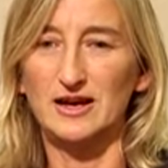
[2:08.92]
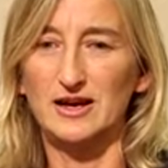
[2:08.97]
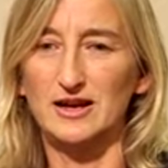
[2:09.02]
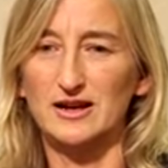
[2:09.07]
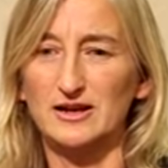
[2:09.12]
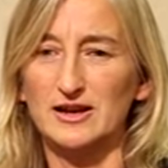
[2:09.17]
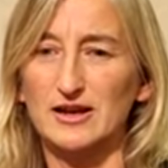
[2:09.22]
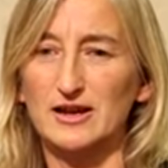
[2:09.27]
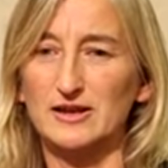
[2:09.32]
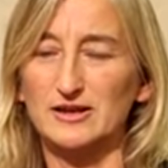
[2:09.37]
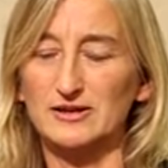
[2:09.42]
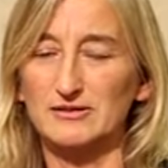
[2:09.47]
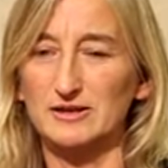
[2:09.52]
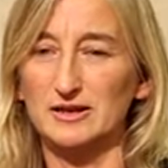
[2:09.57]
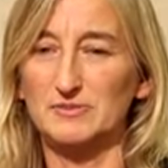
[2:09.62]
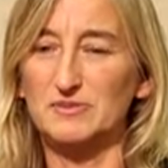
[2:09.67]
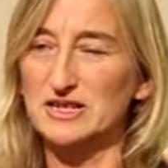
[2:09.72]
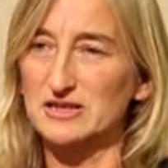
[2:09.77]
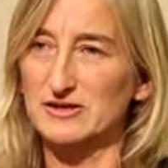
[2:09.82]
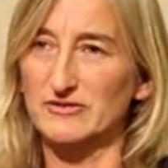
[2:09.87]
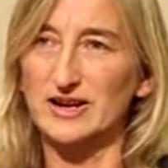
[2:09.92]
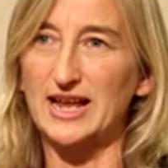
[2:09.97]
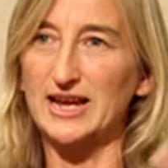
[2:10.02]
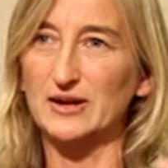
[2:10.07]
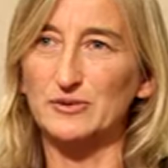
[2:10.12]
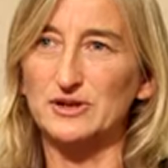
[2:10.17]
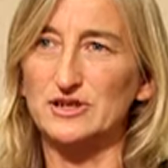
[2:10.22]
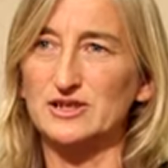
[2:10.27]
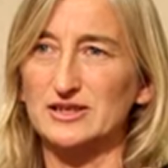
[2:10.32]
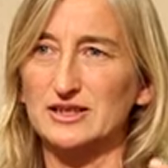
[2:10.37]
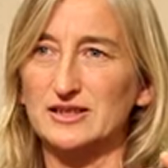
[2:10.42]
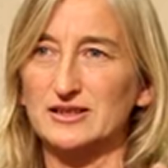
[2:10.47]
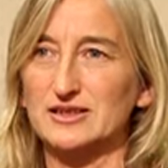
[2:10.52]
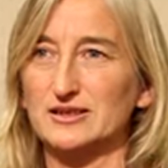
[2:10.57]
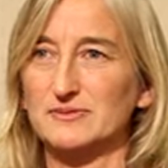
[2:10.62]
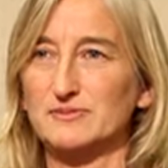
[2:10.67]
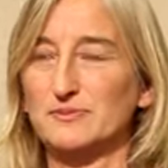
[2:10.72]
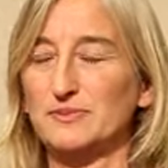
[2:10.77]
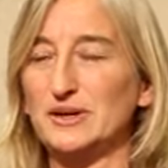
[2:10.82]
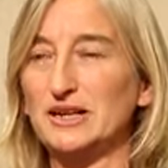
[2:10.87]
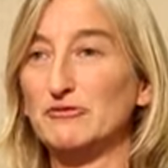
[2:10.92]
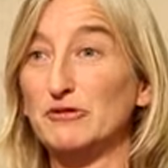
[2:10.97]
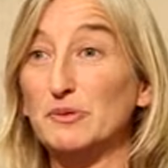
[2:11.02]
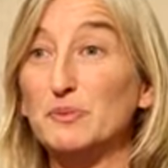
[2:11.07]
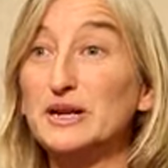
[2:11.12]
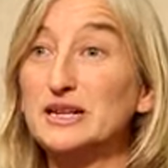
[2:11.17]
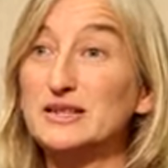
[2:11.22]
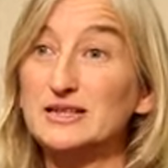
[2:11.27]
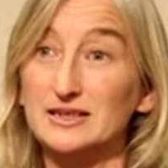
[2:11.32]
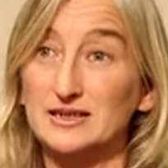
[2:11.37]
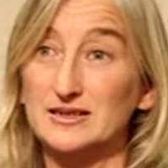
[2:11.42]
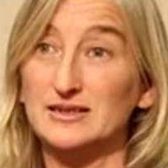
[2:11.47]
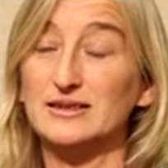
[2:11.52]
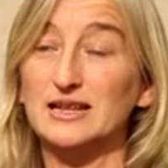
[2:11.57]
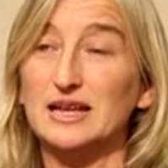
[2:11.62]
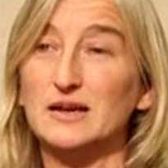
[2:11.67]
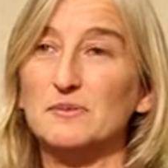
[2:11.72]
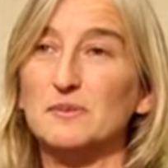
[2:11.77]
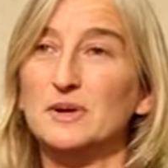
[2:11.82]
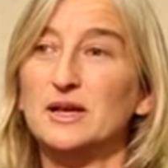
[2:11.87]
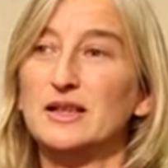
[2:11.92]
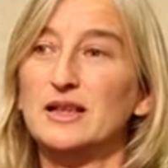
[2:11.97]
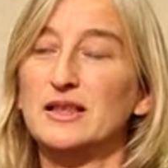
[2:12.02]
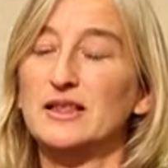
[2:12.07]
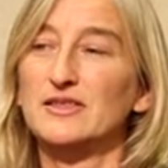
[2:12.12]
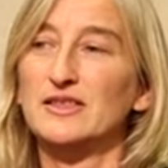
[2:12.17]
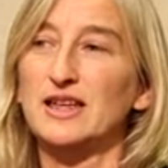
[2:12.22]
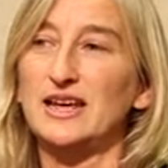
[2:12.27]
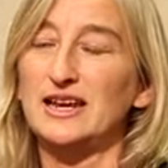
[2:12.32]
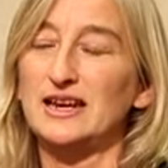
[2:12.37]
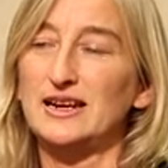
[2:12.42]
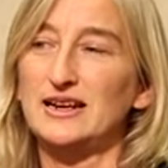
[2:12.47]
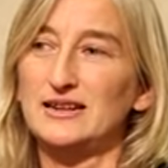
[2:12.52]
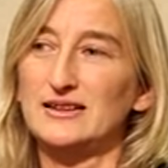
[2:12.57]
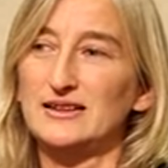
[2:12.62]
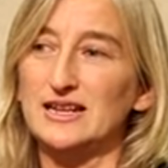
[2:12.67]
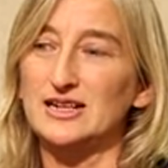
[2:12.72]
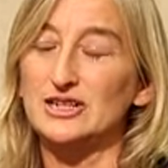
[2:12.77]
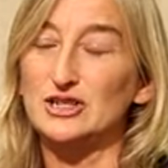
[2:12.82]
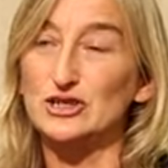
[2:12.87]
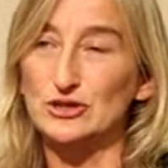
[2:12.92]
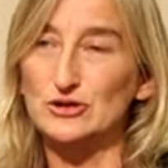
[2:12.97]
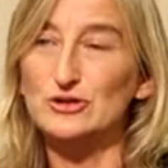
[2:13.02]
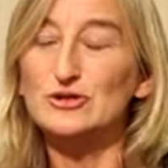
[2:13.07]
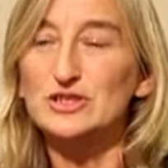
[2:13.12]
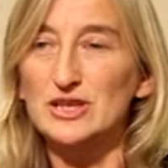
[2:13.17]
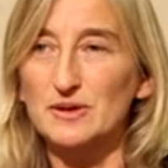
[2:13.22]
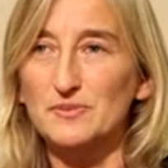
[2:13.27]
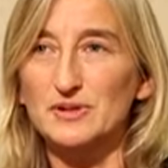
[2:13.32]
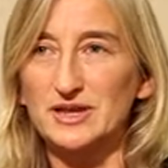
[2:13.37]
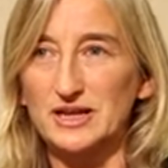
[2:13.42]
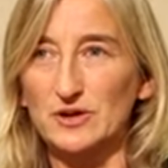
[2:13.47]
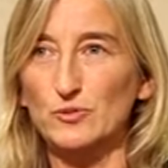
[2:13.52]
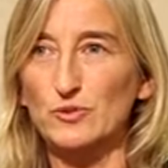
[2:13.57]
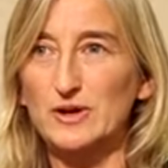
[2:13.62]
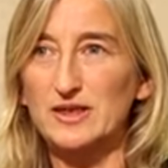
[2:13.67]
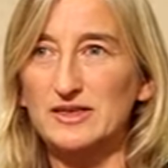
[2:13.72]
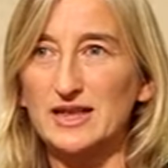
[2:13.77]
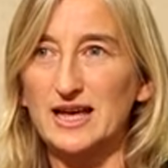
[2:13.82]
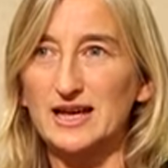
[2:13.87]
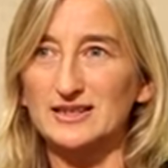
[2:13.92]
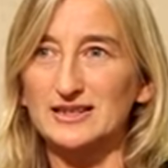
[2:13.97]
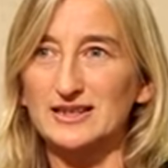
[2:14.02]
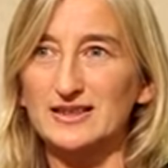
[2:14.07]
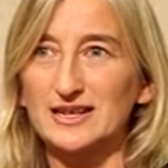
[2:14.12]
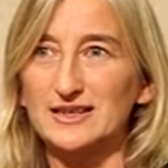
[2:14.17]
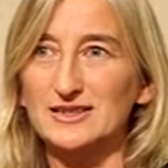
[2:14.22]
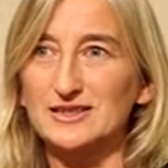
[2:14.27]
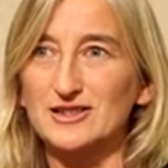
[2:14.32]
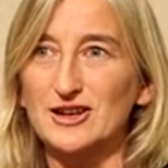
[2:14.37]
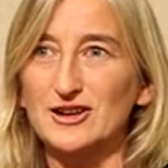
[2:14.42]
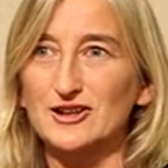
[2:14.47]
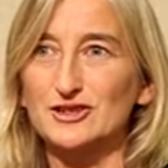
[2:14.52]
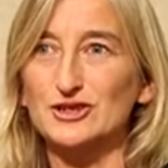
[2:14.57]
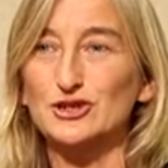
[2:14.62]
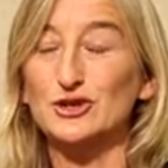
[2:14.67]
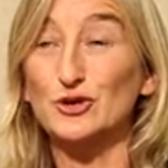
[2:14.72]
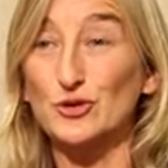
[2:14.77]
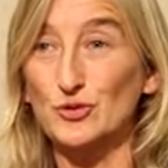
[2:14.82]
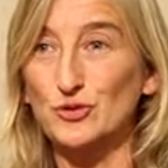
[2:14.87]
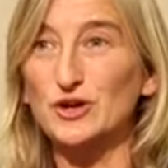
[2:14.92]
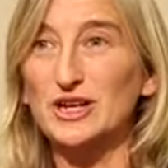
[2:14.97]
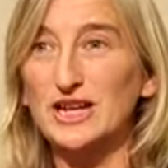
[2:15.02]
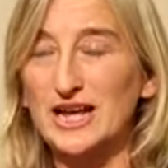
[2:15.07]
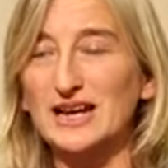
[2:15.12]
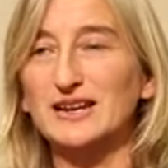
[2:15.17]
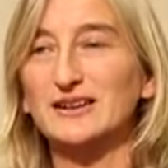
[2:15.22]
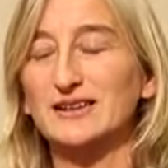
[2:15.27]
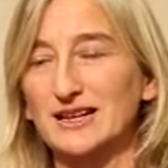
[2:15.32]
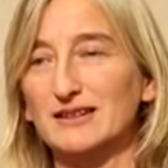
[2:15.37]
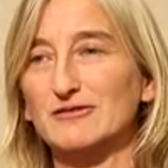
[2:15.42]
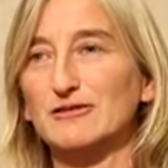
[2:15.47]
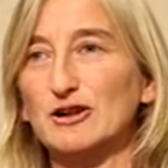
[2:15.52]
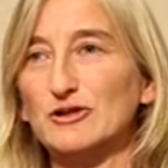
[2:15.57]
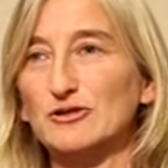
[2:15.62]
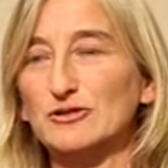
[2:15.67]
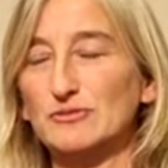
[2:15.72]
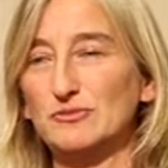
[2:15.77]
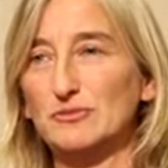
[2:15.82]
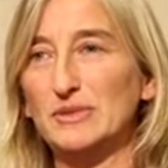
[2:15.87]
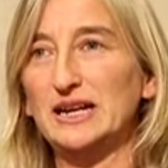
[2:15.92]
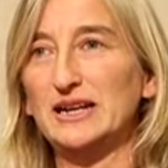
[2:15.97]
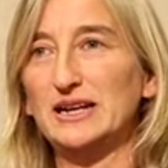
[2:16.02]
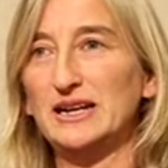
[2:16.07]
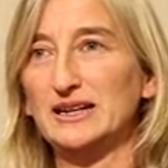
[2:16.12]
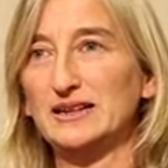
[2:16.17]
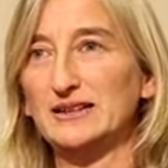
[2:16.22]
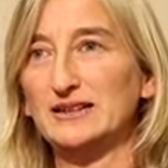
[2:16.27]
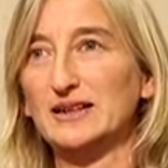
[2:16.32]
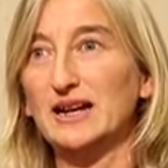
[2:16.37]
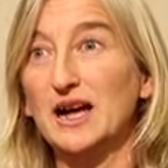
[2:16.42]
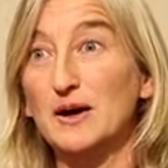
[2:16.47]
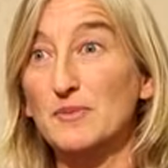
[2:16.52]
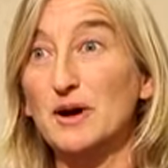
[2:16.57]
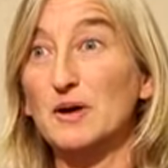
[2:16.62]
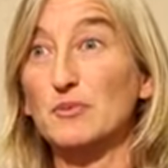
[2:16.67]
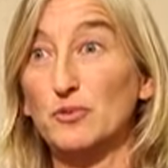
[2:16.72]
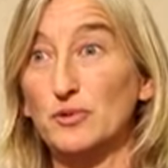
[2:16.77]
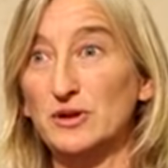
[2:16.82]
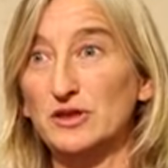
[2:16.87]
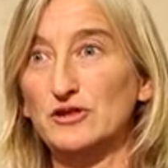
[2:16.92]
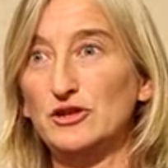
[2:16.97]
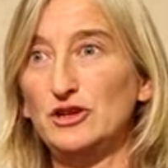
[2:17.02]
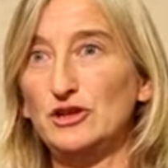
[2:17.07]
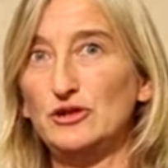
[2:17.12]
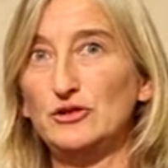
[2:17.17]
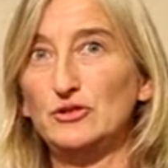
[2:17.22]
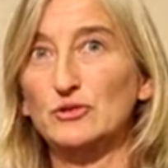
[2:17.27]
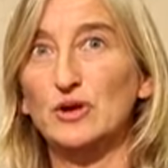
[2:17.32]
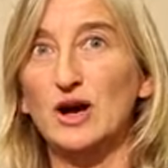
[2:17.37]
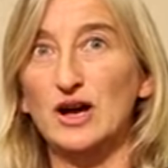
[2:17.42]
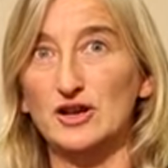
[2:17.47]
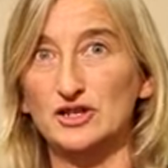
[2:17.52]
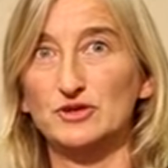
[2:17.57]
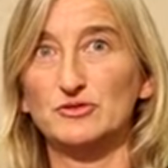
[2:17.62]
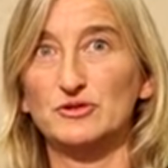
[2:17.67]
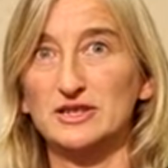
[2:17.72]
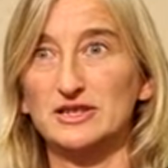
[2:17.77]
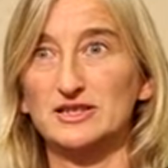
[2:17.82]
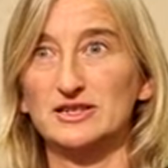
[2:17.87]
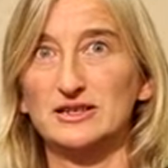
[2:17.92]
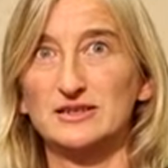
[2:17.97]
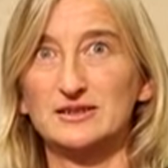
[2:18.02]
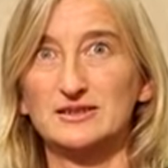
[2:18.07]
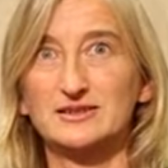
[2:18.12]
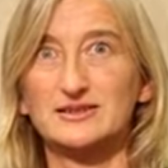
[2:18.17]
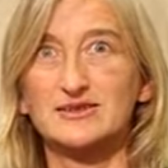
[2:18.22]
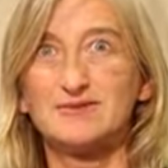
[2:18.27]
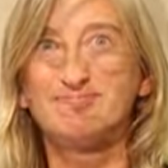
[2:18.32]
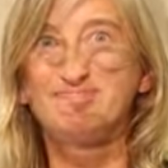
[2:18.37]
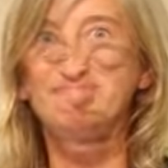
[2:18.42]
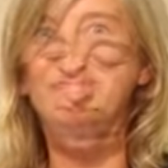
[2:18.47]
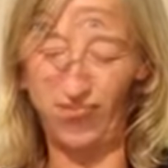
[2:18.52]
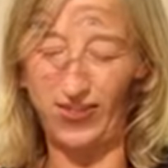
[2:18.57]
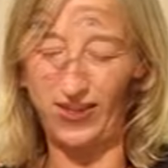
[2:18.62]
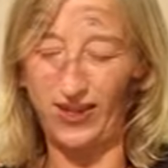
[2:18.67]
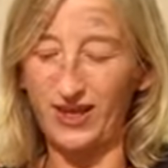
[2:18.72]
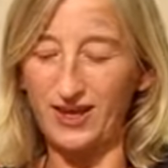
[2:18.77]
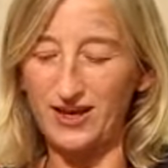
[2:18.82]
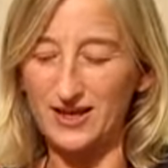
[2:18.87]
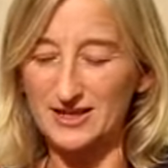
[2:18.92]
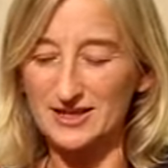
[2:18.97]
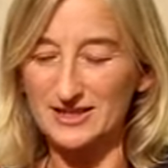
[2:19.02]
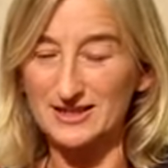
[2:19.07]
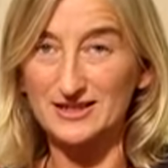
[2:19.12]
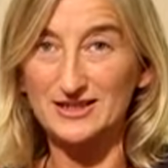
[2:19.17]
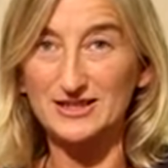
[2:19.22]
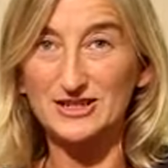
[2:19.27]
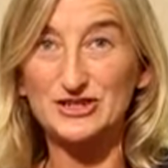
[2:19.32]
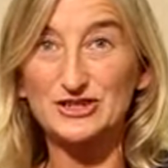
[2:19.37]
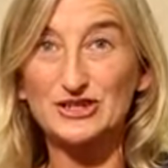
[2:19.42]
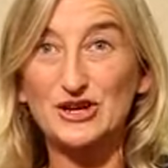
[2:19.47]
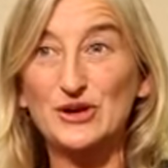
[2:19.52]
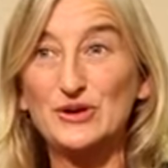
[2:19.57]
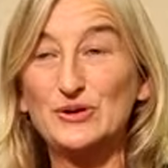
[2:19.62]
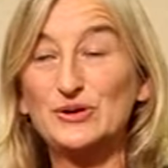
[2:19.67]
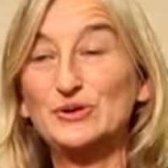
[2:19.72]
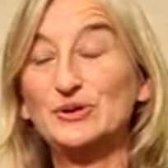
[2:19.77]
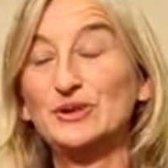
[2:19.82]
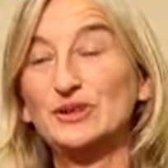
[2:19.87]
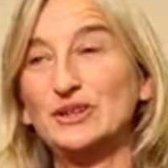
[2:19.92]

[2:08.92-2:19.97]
learn the bits of language that's been repeated to them. They do something with that, and they start to create their own meaning and come up with new utterances. So